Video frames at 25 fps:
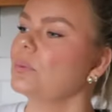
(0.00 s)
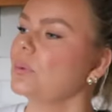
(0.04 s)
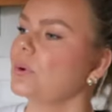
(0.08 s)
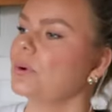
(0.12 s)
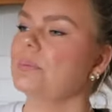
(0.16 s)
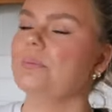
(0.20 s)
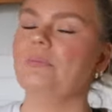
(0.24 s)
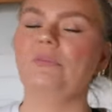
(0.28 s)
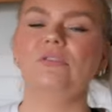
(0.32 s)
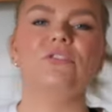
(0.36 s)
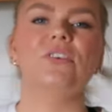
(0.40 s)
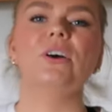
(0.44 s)

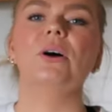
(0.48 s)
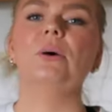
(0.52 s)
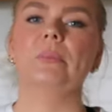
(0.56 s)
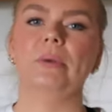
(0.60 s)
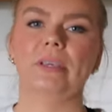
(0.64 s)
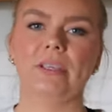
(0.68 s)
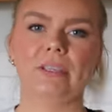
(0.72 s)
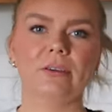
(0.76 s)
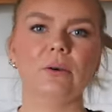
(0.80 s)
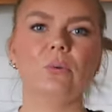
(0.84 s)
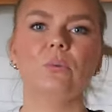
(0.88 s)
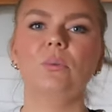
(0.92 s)
We're
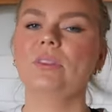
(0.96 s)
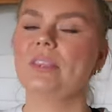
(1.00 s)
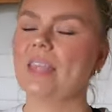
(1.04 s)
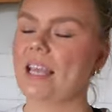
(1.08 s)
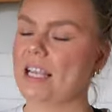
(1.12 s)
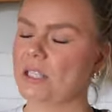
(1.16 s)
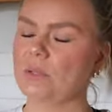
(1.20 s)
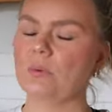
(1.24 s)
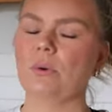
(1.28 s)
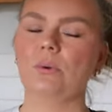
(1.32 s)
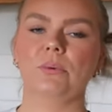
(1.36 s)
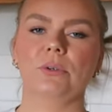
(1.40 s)
filming, but
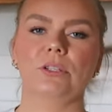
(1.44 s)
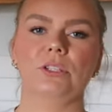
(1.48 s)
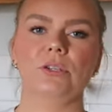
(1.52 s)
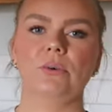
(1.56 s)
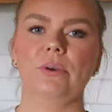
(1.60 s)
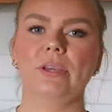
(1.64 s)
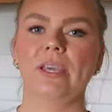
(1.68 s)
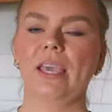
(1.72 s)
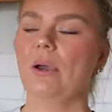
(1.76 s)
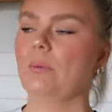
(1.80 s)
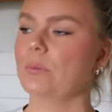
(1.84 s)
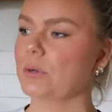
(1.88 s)
that's what we're
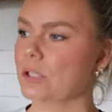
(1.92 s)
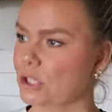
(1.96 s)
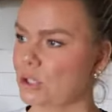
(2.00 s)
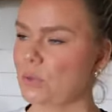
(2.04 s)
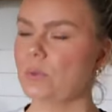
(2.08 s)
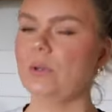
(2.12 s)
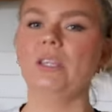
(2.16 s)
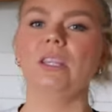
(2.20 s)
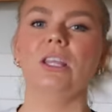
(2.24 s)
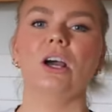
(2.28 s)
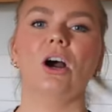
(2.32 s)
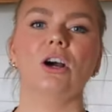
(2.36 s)
doing. And we're
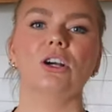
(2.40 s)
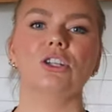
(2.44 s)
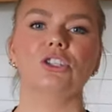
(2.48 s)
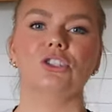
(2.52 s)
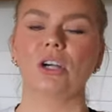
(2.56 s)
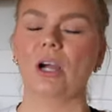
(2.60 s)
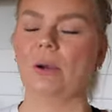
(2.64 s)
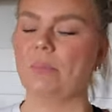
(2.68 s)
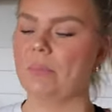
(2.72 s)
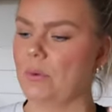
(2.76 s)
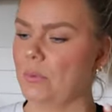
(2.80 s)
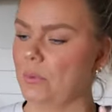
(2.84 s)
doing the art
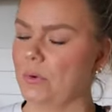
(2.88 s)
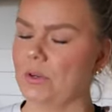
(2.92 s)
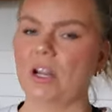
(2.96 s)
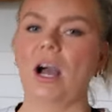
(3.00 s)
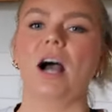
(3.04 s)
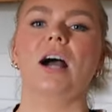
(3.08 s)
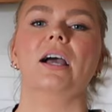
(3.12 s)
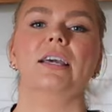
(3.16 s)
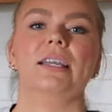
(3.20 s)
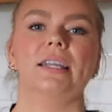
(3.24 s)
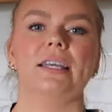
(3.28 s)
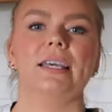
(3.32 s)
drop and we're
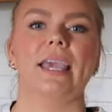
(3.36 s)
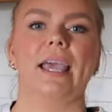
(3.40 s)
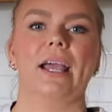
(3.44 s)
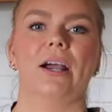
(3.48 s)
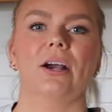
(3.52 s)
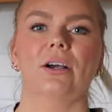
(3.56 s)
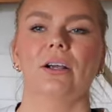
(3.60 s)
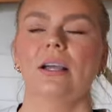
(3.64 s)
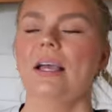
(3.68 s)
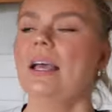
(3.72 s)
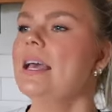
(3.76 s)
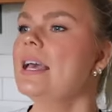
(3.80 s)
not gonna
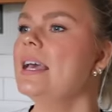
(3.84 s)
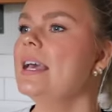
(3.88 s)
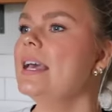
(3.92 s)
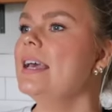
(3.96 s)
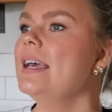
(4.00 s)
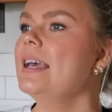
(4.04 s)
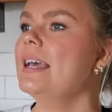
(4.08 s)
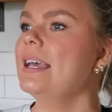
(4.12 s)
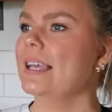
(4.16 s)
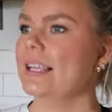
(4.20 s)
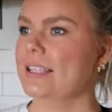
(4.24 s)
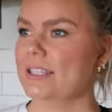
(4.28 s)
care.
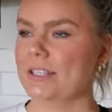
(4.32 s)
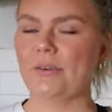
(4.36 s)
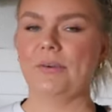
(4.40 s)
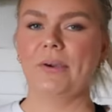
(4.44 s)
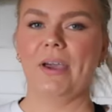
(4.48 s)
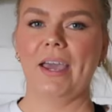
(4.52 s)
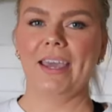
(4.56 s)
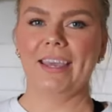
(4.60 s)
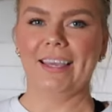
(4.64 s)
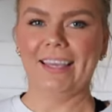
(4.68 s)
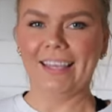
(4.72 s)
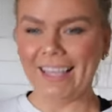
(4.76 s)
It's
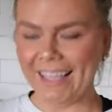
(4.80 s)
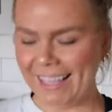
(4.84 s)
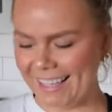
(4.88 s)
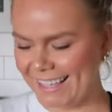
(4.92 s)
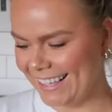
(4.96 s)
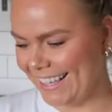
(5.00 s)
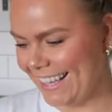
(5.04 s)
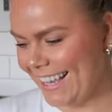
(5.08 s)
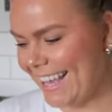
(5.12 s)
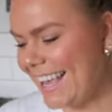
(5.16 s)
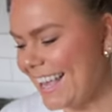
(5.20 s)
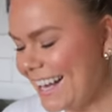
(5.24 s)
okay.
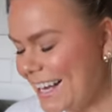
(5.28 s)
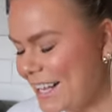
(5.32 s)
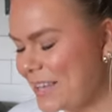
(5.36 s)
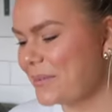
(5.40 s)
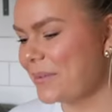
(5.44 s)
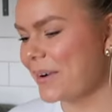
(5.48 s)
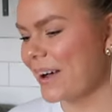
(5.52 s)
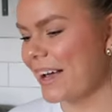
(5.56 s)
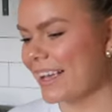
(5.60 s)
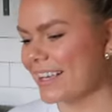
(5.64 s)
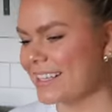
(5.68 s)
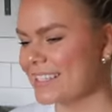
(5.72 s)

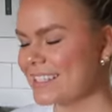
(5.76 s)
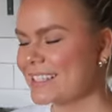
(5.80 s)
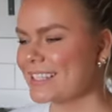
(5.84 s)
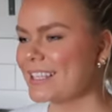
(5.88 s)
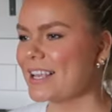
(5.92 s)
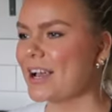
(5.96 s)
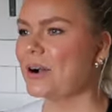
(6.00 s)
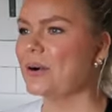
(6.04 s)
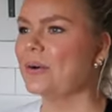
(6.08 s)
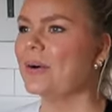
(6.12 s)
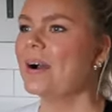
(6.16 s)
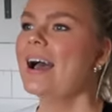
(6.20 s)
Anyway,
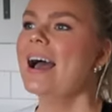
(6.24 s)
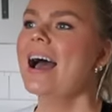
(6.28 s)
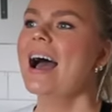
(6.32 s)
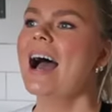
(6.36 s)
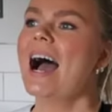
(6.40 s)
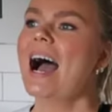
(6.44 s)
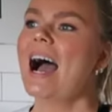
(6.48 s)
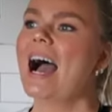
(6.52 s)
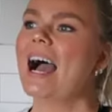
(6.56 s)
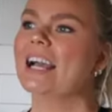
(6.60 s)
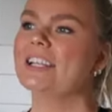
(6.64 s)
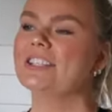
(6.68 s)
so
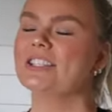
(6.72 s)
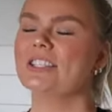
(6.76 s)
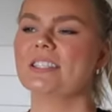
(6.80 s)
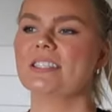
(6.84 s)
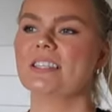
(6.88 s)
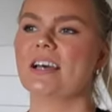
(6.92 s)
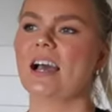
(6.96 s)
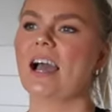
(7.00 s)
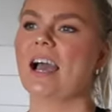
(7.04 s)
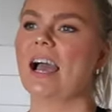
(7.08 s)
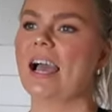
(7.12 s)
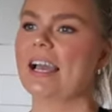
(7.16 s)
I just
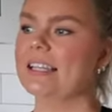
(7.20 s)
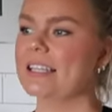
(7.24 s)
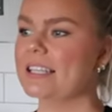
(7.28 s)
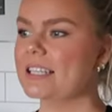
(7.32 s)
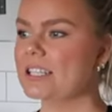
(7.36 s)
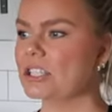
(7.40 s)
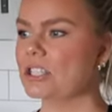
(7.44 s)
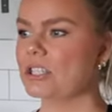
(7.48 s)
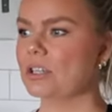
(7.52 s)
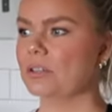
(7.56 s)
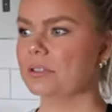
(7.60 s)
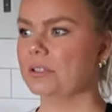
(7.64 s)
thought I need
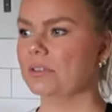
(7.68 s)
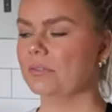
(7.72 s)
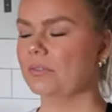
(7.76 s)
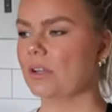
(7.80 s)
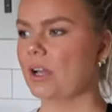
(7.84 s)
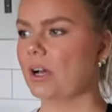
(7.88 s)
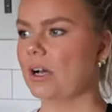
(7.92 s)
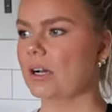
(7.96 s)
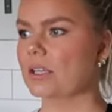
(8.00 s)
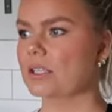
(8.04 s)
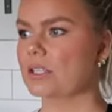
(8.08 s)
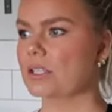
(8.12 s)
to start the
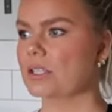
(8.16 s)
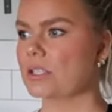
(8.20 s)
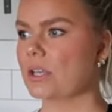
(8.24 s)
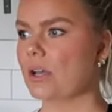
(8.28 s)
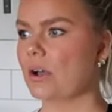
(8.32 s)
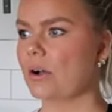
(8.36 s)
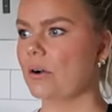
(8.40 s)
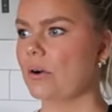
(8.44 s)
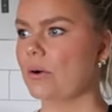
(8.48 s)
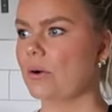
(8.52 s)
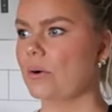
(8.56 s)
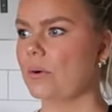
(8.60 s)
vlog
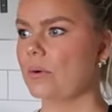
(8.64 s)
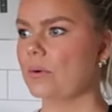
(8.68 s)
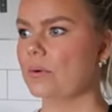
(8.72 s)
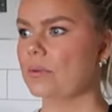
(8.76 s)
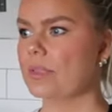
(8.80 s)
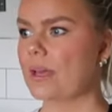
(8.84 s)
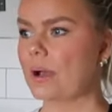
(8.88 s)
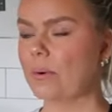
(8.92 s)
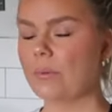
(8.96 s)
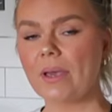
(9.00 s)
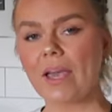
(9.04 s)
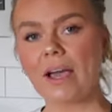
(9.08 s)
so
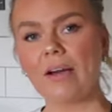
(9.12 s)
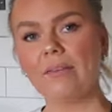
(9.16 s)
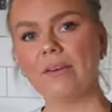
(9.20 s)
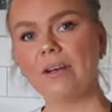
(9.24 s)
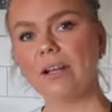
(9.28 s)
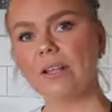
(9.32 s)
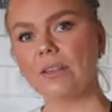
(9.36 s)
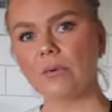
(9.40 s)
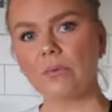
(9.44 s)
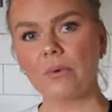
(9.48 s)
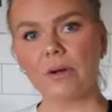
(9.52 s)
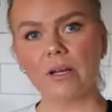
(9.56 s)
that we have
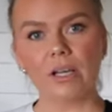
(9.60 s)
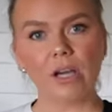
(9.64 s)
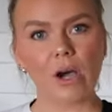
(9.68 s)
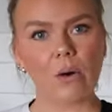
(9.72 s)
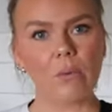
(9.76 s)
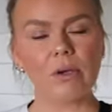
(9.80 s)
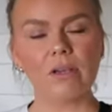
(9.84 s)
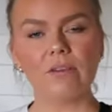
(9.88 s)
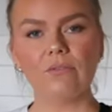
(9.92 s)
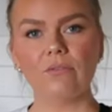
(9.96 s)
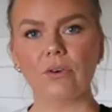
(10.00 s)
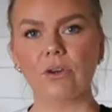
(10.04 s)
another one
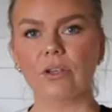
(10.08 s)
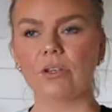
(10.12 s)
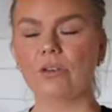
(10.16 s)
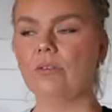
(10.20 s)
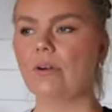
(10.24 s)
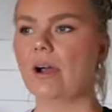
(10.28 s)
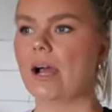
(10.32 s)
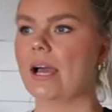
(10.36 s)
going for you